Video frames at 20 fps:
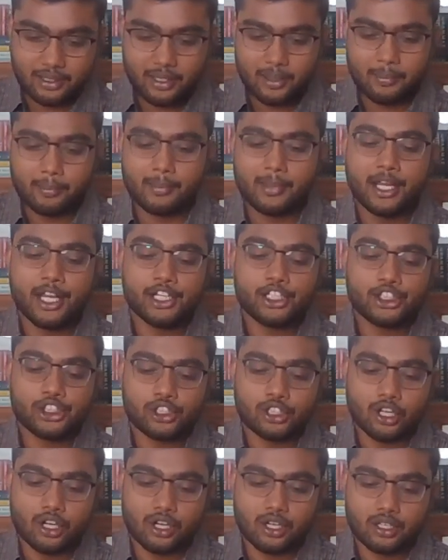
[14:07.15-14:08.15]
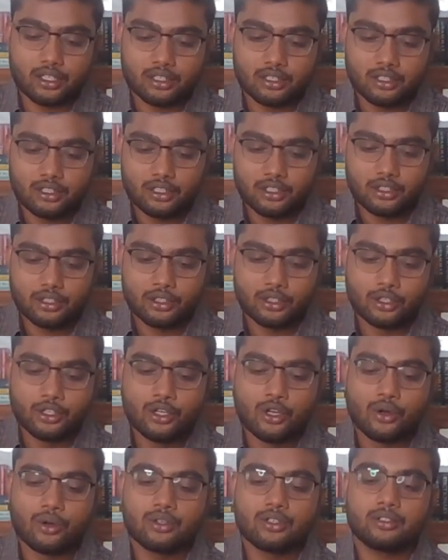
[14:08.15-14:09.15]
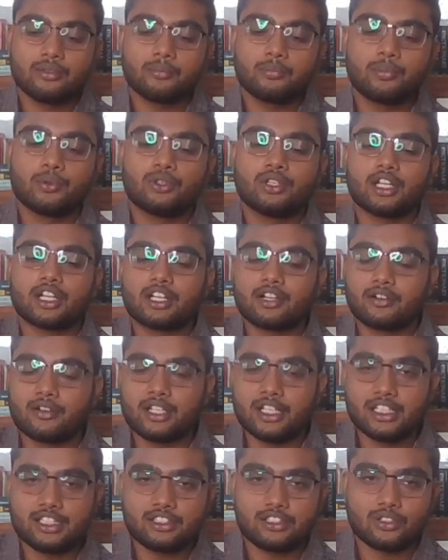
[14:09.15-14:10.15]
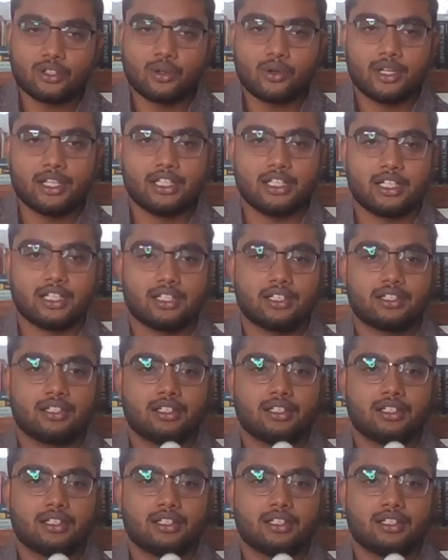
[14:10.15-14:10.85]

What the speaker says: Make sure you don't put a crease over here,